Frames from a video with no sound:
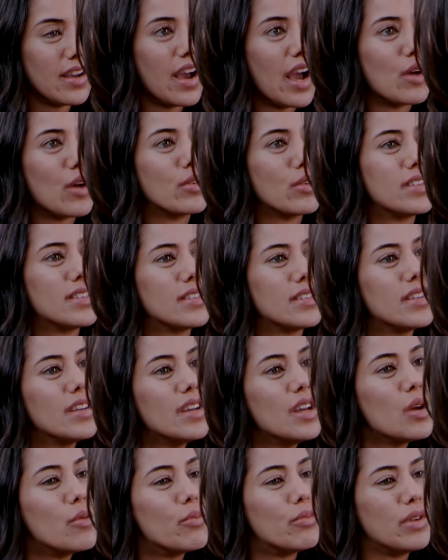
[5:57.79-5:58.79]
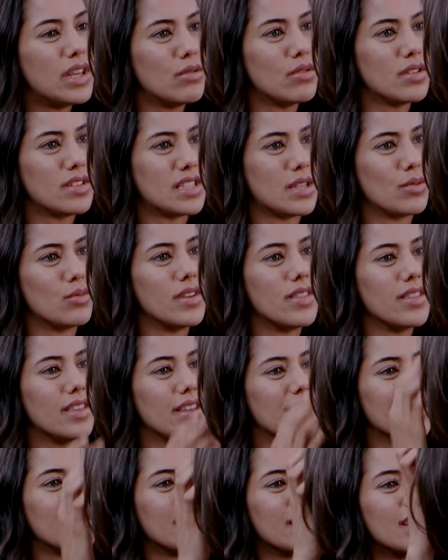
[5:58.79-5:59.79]
I want to be with someone
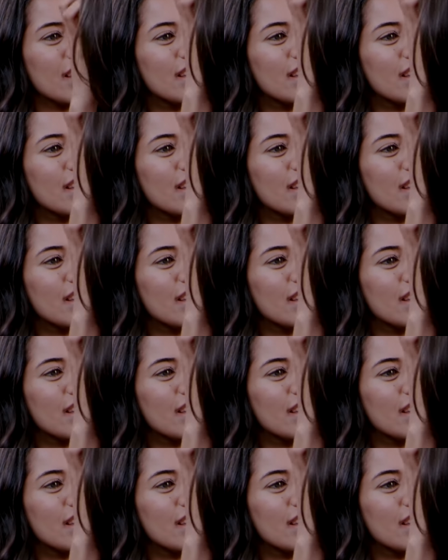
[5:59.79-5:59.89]
that